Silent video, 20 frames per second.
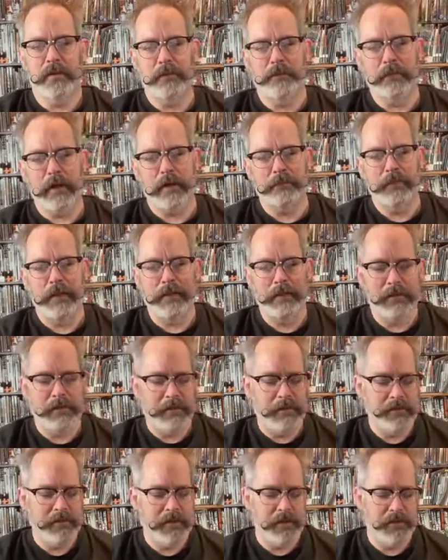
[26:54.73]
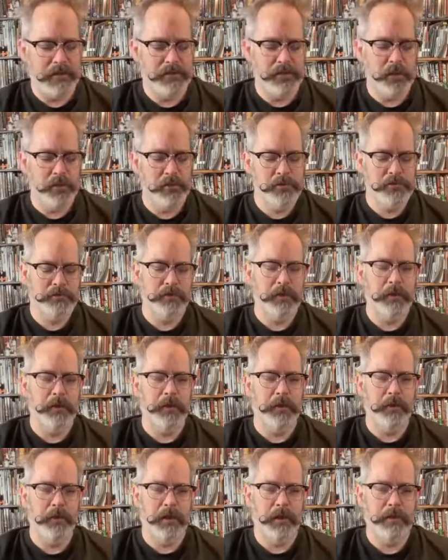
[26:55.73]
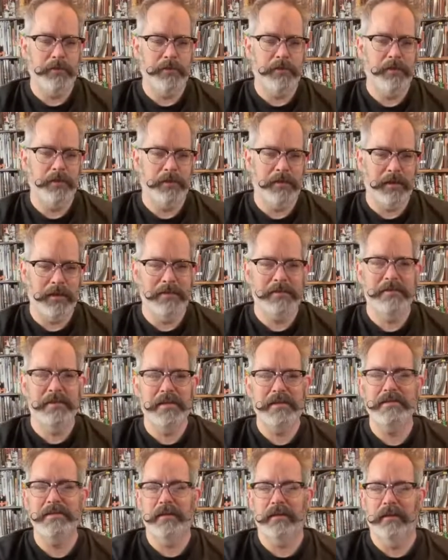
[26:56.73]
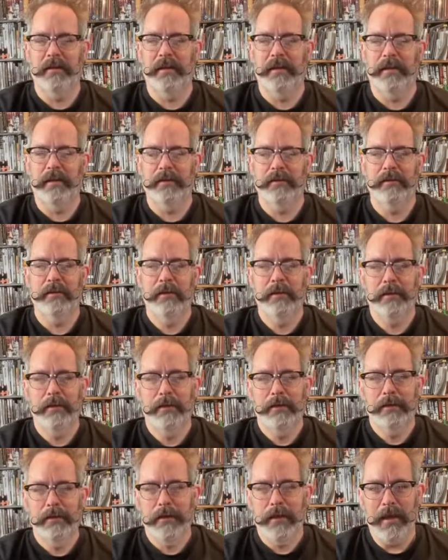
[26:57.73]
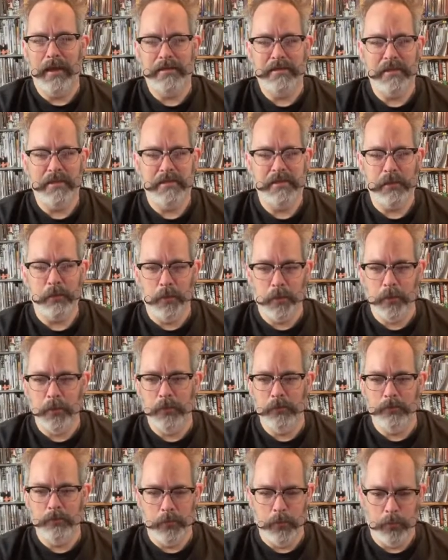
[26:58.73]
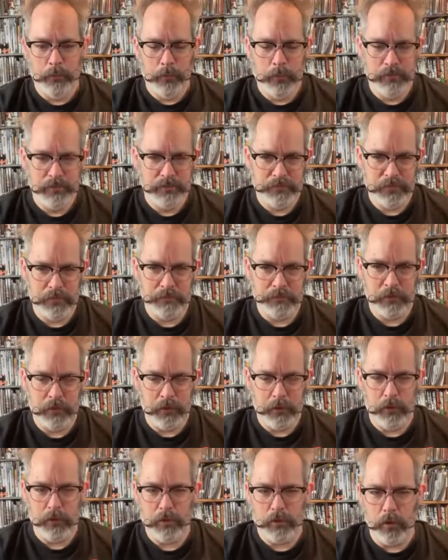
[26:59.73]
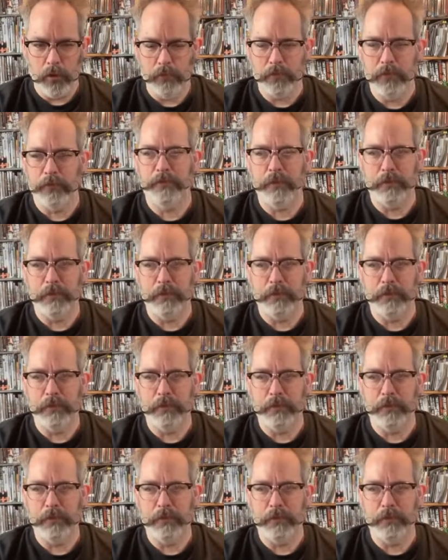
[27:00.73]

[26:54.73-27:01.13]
So I've had an Indiana Jones figure in Disneyland and Disney World for almost over